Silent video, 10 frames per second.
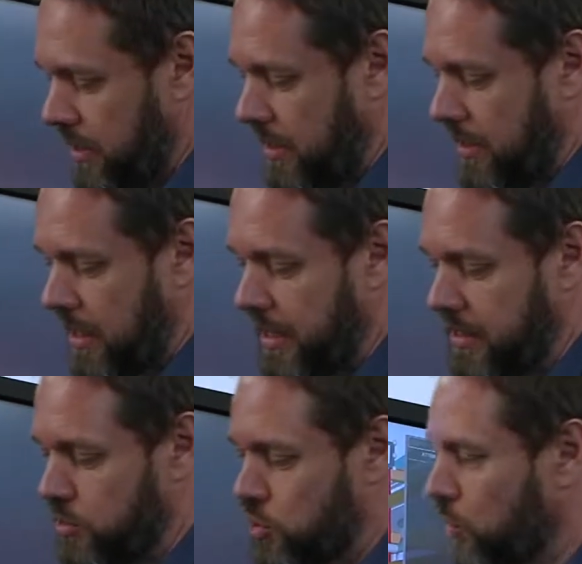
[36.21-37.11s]
I
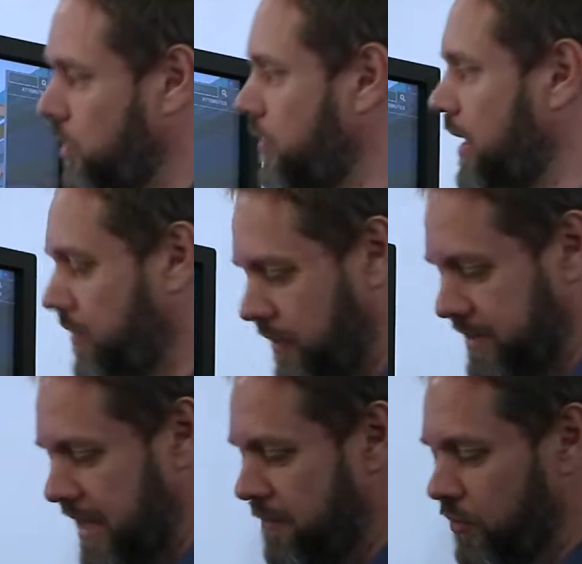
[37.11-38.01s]
can show you that the
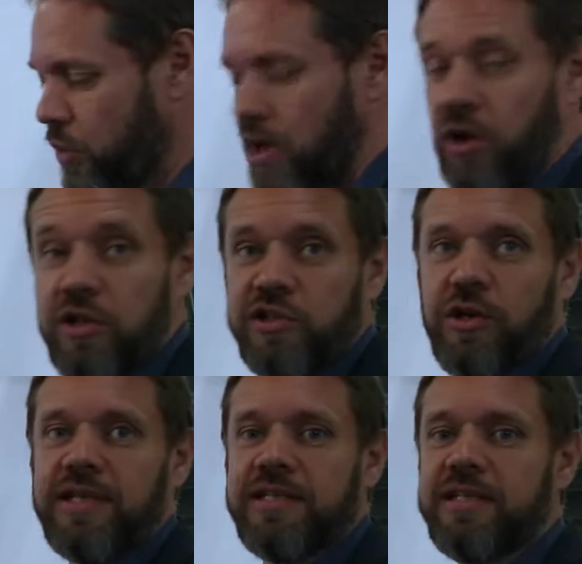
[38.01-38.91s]
same viewer also
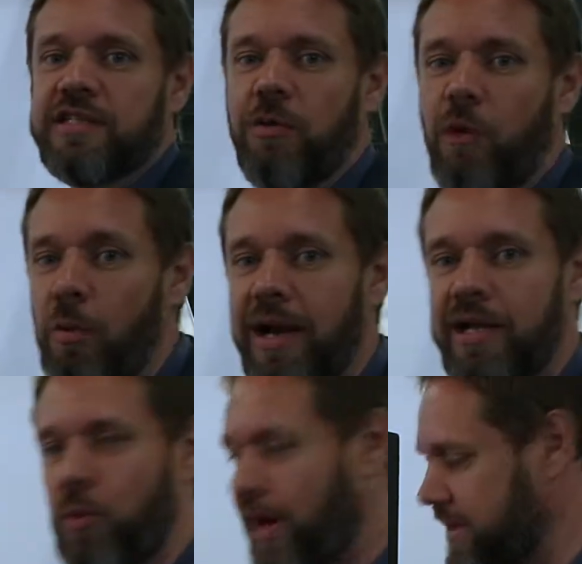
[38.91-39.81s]
exists on mobile
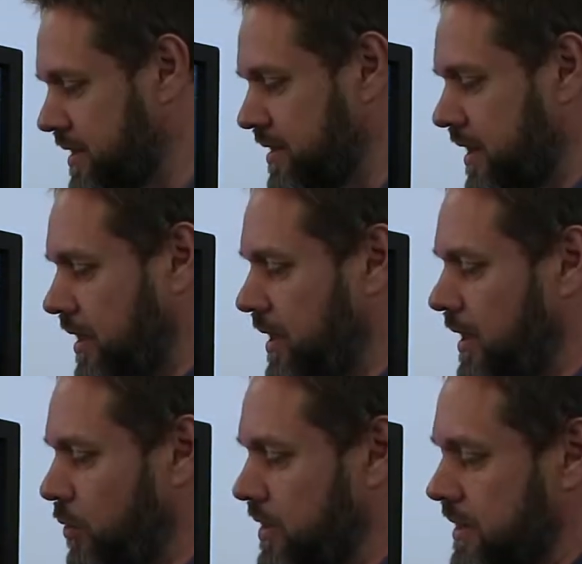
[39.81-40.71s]
devices, like
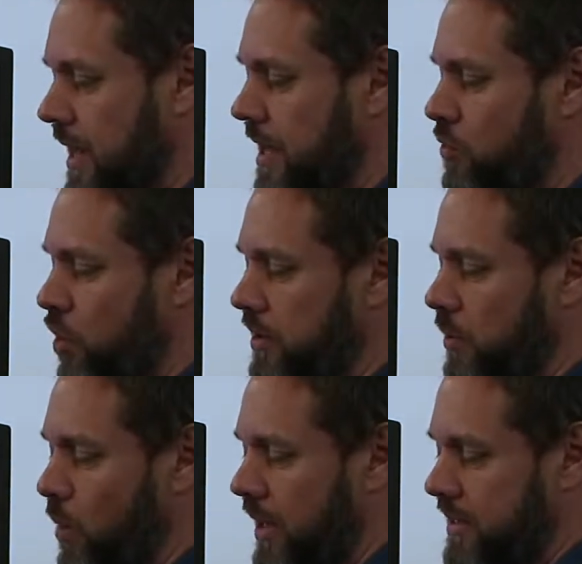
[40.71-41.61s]
here is an Android
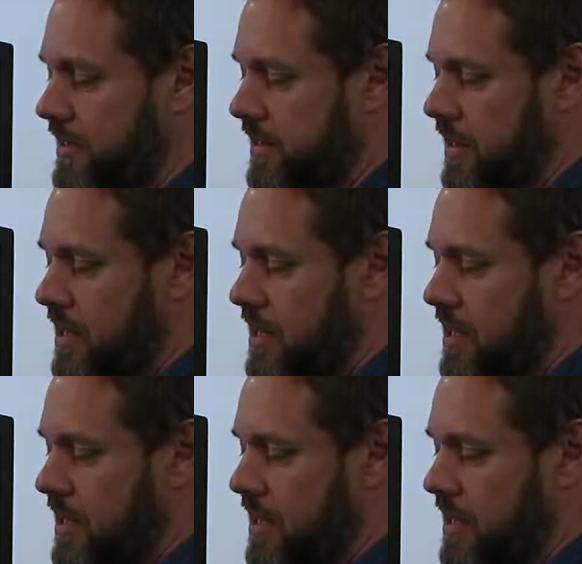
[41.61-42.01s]
device,